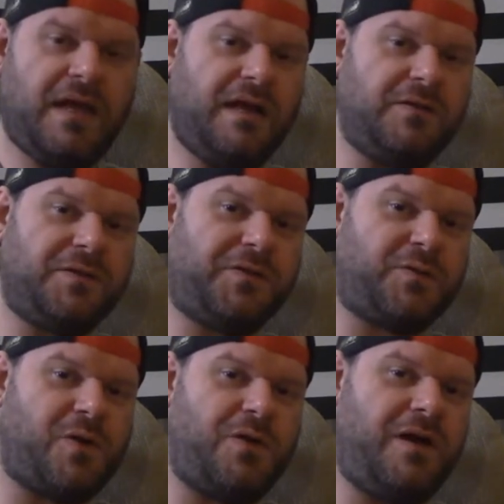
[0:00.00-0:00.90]
Elder
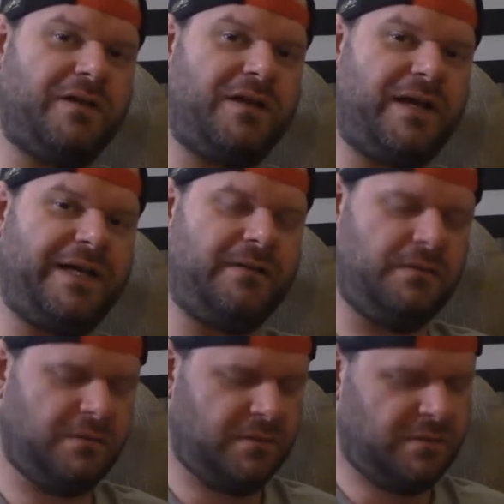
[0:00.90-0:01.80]
Scroll Online,
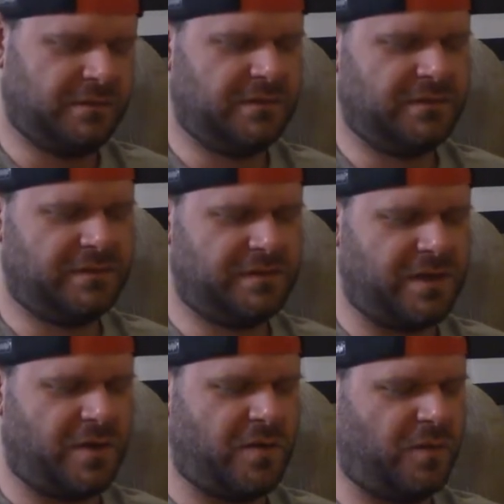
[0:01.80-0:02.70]

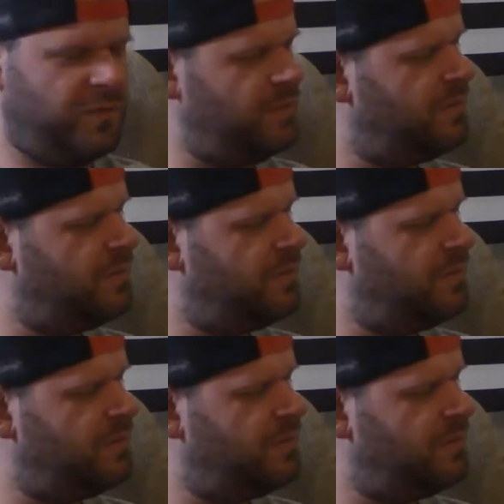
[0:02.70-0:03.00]
so